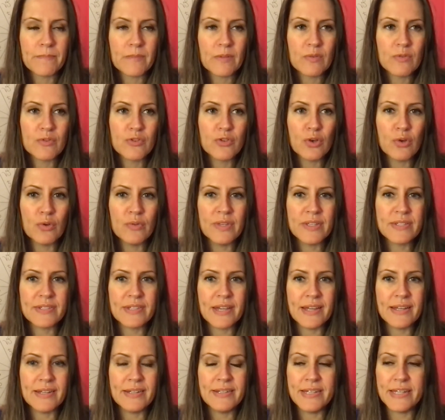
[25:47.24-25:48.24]
So this
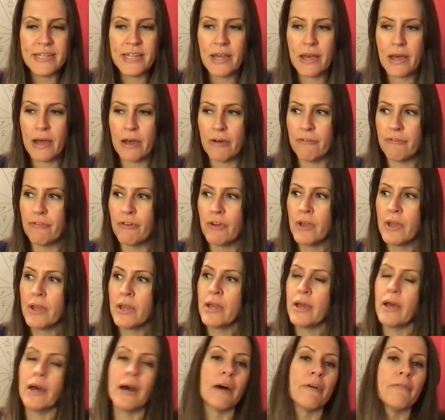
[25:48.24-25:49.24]
idea of
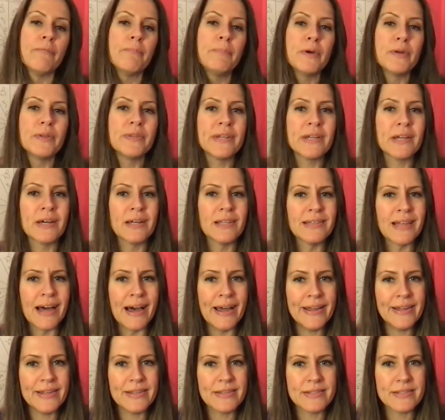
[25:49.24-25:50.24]
building
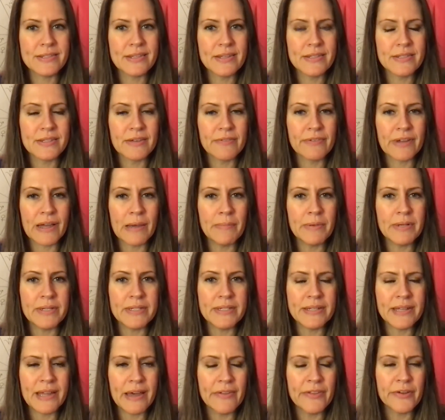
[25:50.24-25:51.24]
alliances, of coming
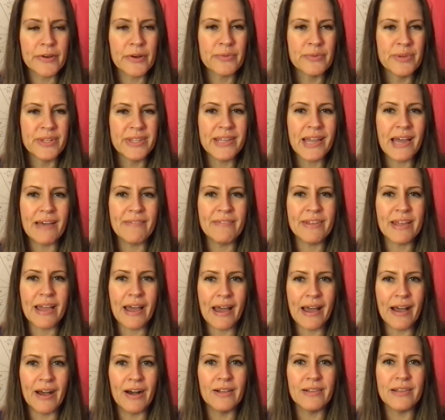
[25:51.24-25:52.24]
together and really having
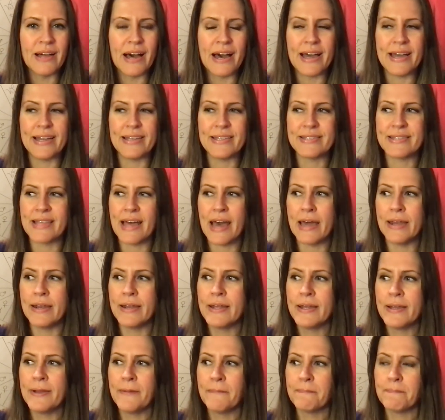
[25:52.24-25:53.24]
allies that,
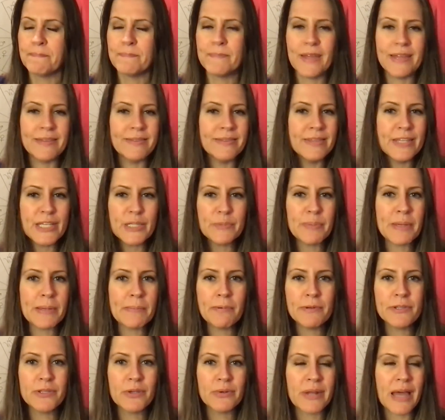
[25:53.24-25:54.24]
and these
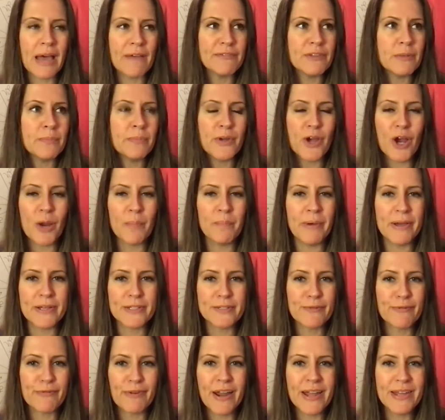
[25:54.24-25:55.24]
people don't have to be our
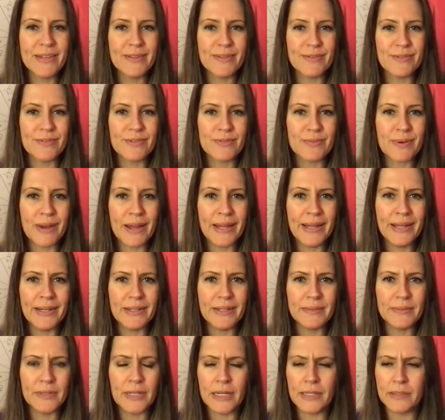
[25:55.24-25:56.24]
best friends, right?
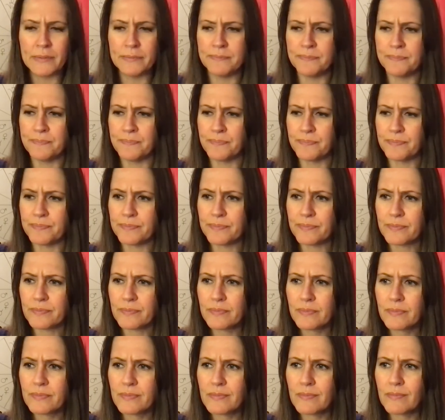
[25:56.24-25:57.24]

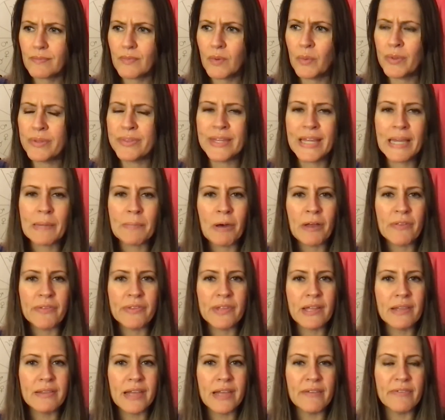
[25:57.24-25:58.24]
We think about the
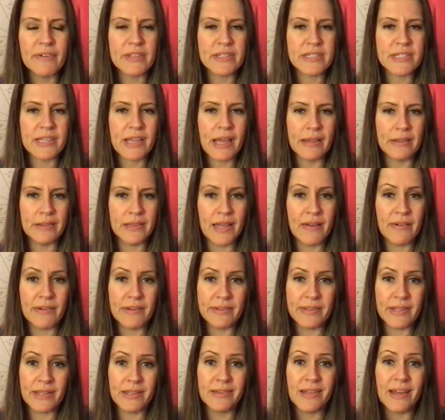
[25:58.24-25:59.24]

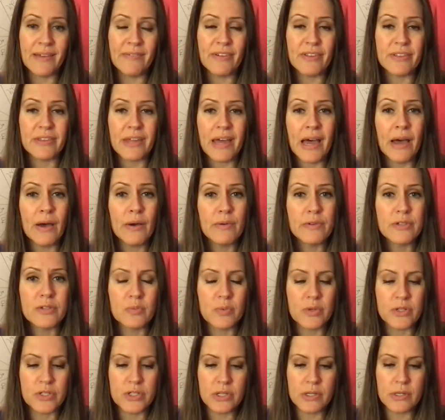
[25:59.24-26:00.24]
11th house,
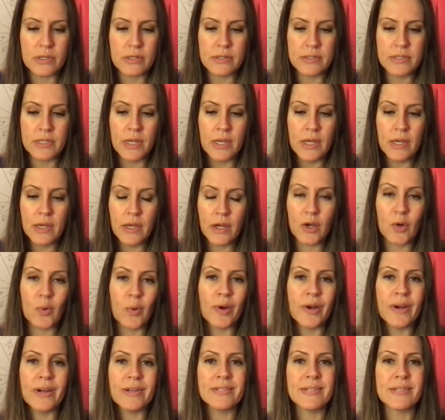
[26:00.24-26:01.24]
which is
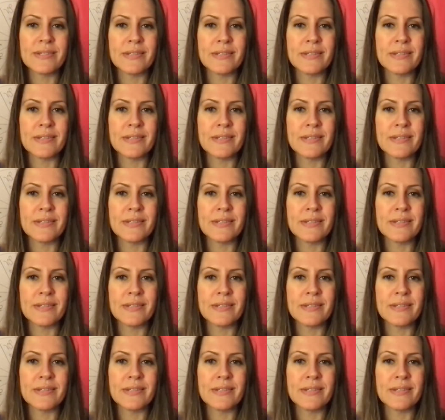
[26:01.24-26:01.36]
Aquarius's